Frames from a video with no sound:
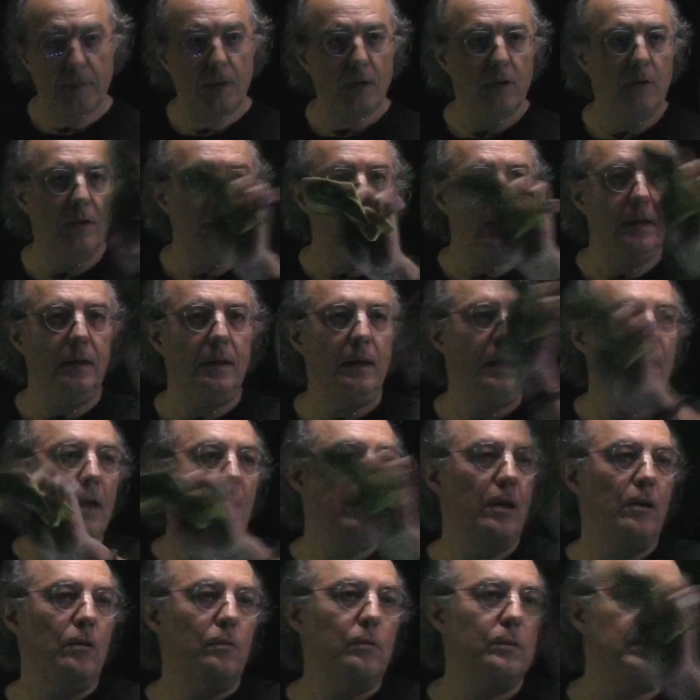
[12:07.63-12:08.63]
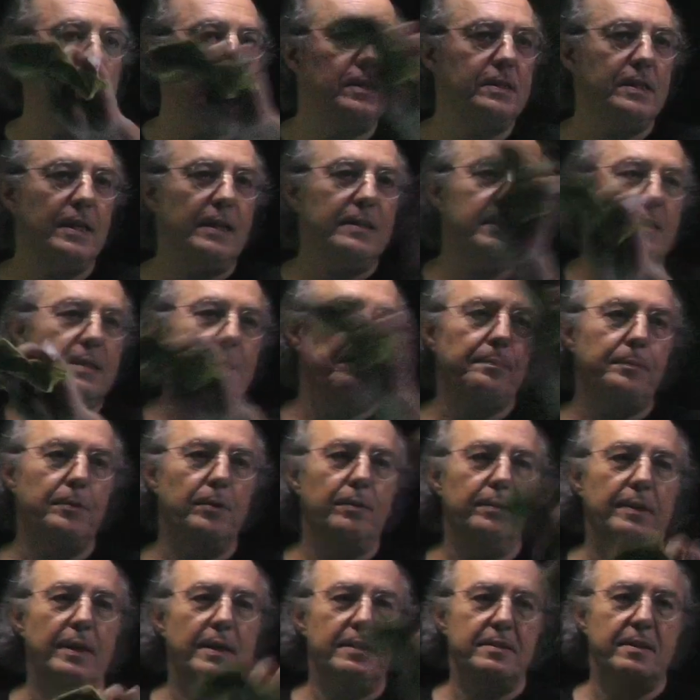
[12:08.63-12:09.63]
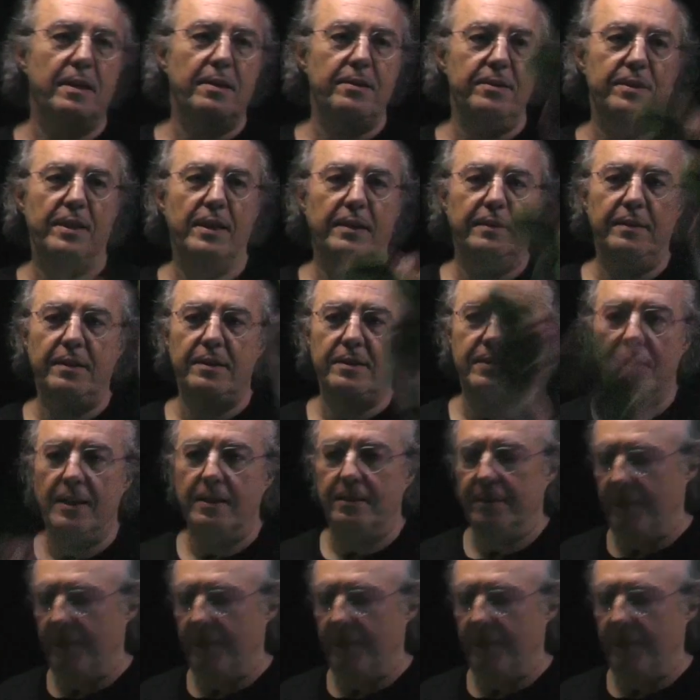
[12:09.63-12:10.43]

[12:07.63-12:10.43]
Okay? What is accepted, as I said, is that